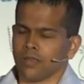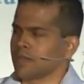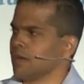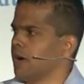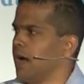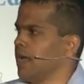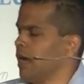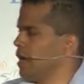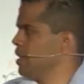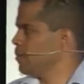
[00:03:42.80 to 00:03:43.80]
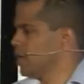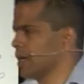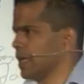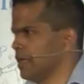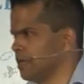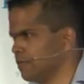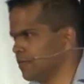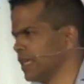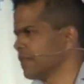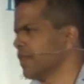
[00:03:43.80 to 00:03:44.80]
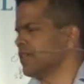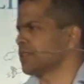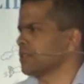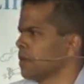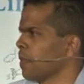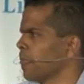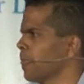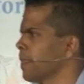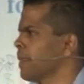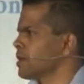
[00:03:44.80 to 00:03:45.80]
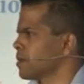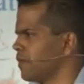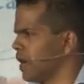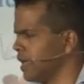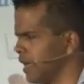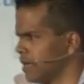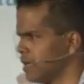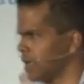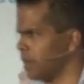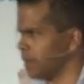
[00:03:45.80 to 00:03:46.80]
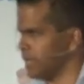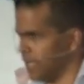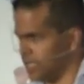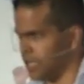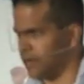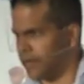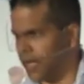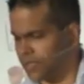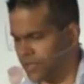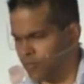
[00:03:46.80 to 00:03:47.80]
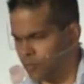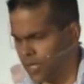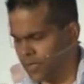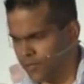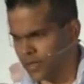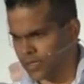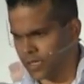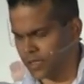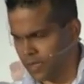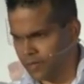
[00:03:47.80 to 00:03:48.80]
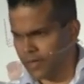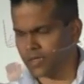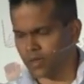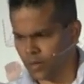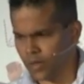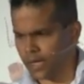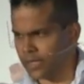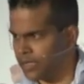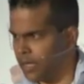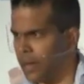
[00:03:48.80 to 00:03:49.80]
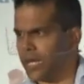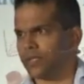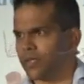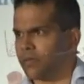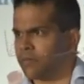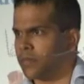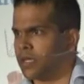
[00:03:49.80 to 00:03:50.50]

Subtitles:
So I work in liquidations. So if I get a company that's in liquidation, one of the first things the liquidator is going to look at is their balance sheet.